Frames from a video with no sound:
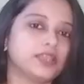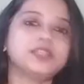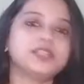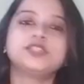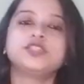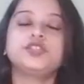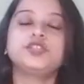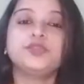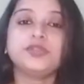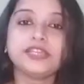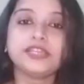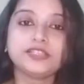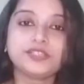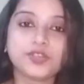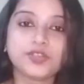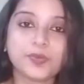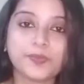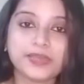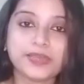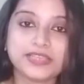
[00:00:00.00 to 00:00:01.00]
So
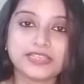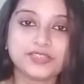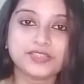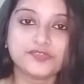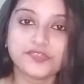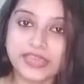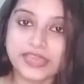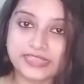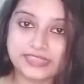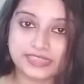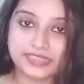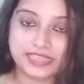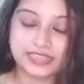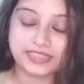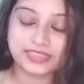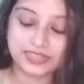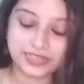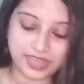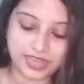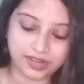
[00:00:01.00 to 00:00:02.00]
today's topic is Face
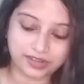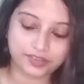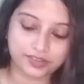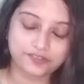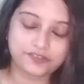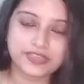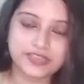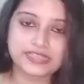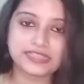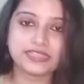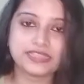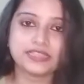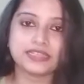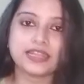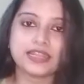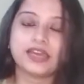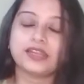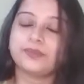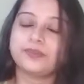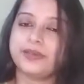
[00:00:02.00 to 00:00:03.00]
in the Dark. A Face in the
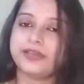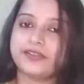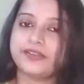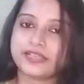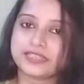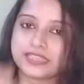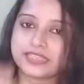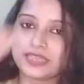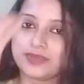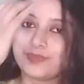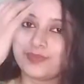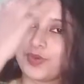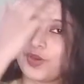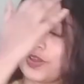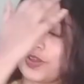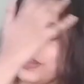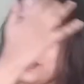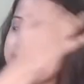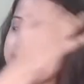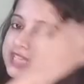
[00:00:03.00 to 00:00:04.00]
Dark by Ruskin
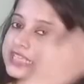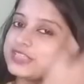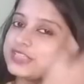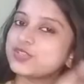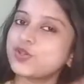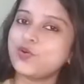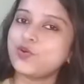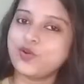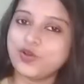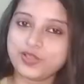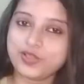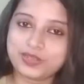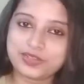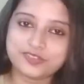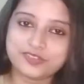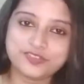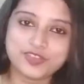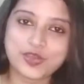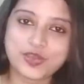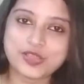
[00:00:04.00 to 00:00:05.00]
is all
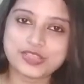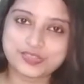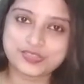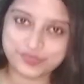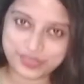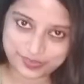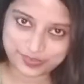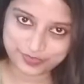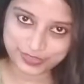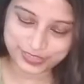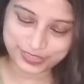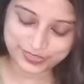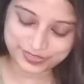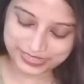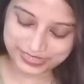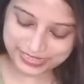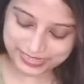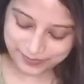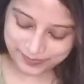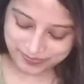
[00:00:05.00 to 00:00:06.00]
of yours favorite,
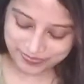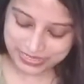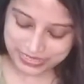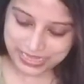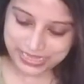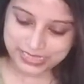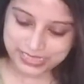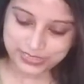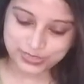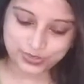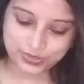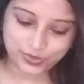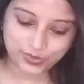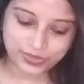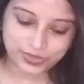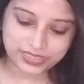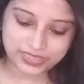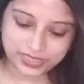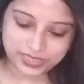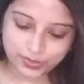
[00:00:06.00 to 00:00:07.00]
right?
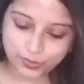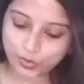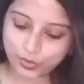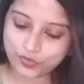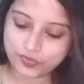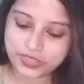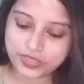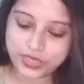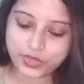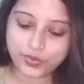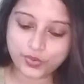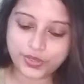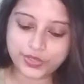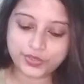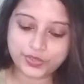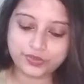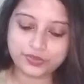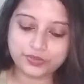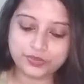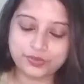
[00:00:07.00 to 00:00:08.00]
So here what we are
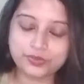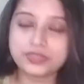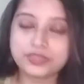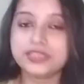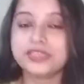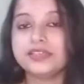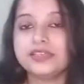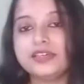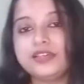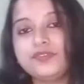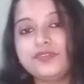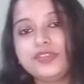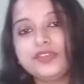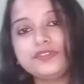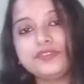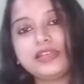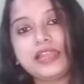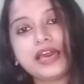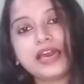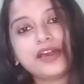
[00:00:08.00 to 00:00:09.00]
going to do, here
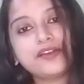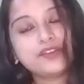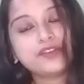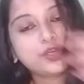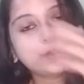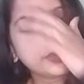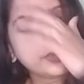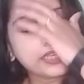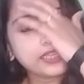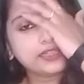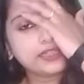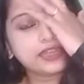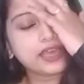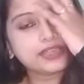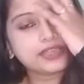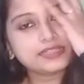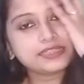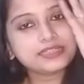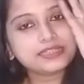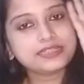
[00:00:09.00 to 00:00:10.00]
we will have a quick
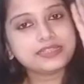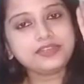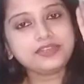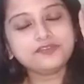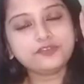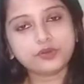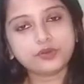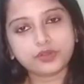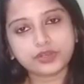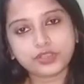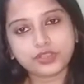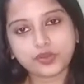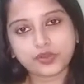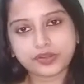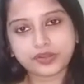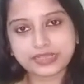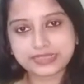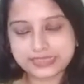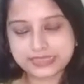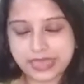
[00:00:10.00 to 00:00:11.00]
glance at it for
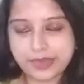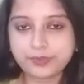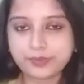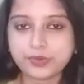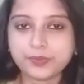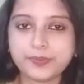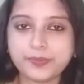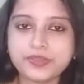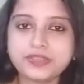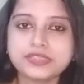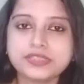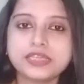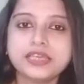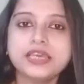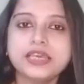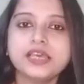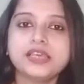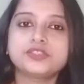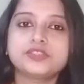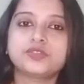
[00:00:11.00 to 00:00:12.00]
your exam purpose
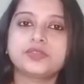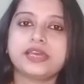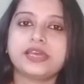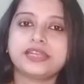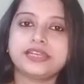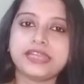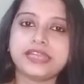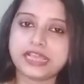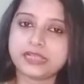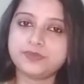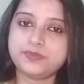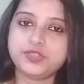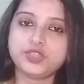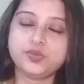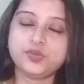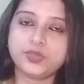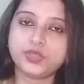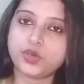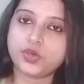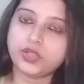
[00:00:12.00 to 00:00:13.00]
so that it helps
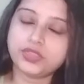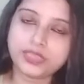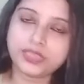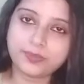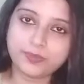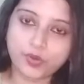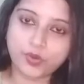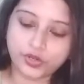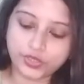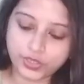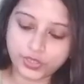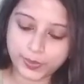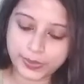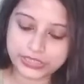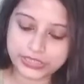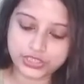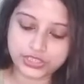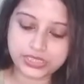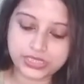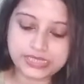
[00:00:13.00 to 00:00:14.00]
you with all the important
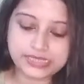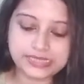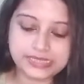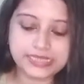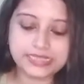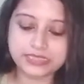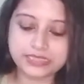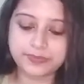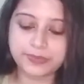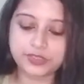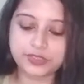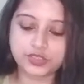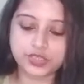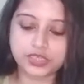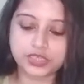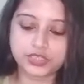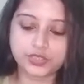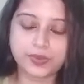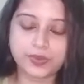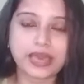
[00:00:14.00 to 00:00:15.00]
questions, 6
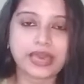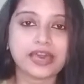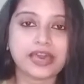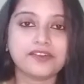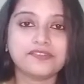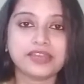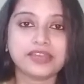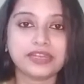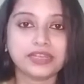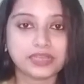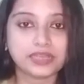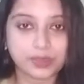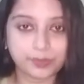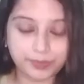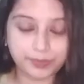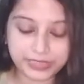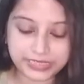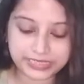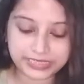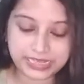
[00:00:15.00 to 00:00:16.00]
pictures you have and a
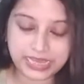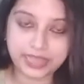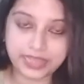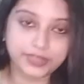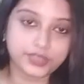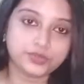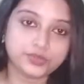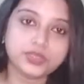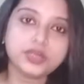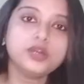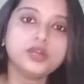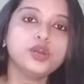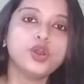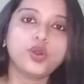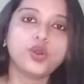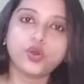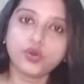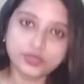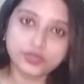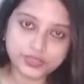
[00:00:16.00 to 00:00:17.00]
complete guide to the
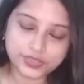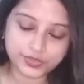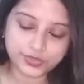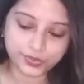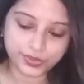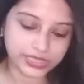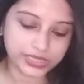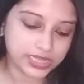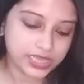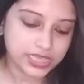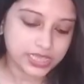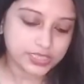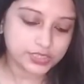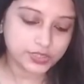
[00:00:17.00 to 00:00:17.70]
whole story.